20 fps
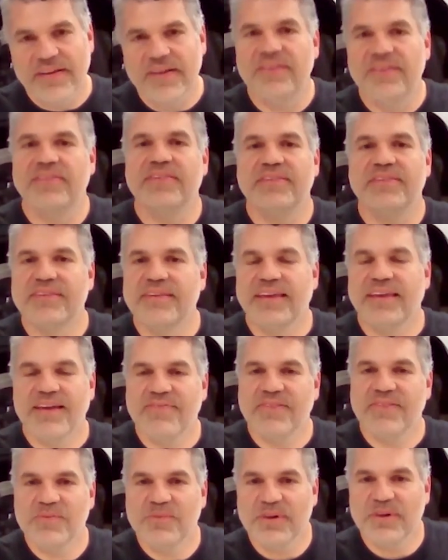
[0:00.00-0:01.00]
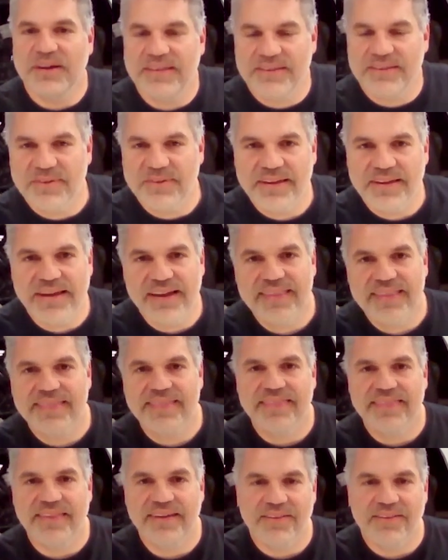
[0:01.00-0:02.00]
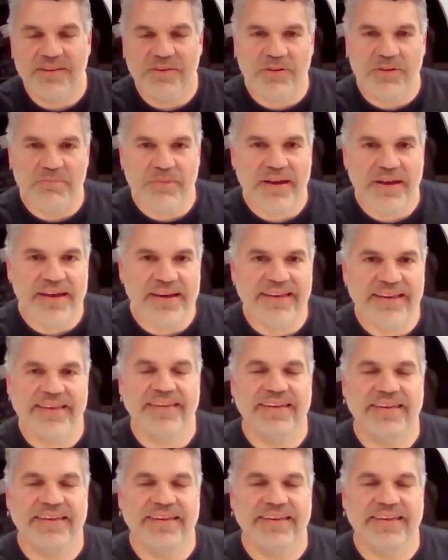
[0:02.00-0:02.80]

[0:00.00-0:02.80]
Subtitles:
And if and when we get the other one back,